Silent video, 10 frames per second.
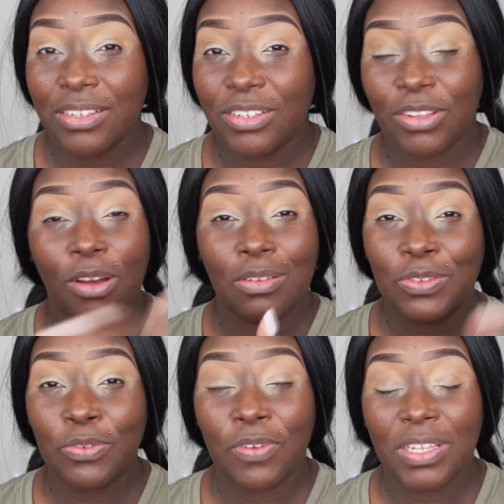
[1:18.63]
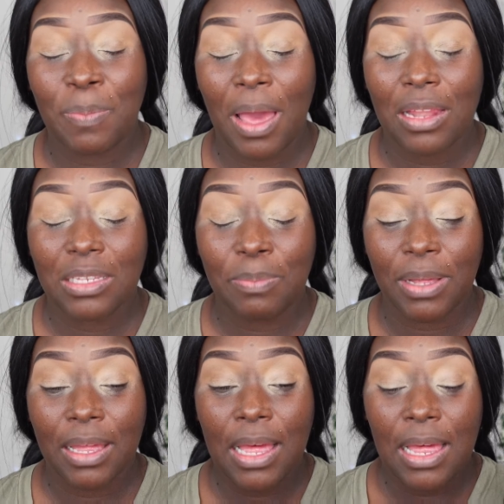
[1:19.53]
Just all Too Faced palettes,
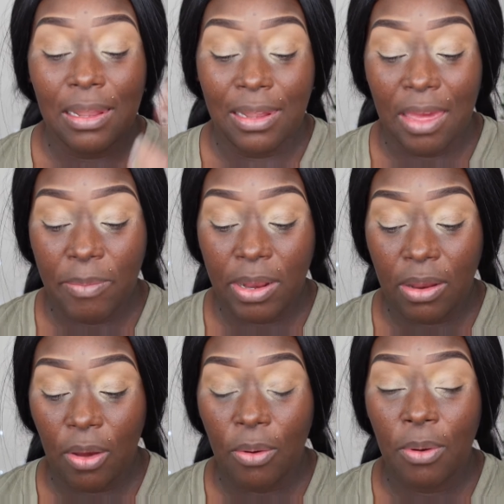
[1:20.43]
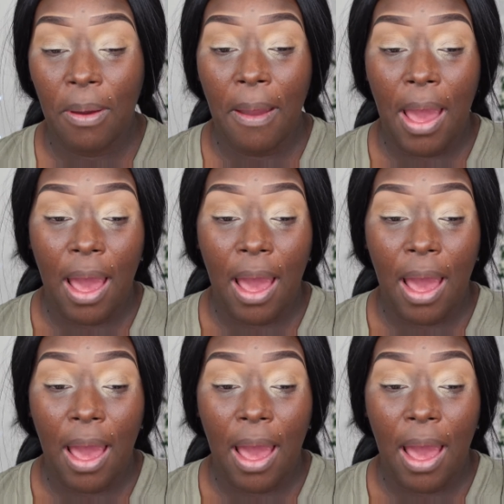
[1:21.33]
but let me know.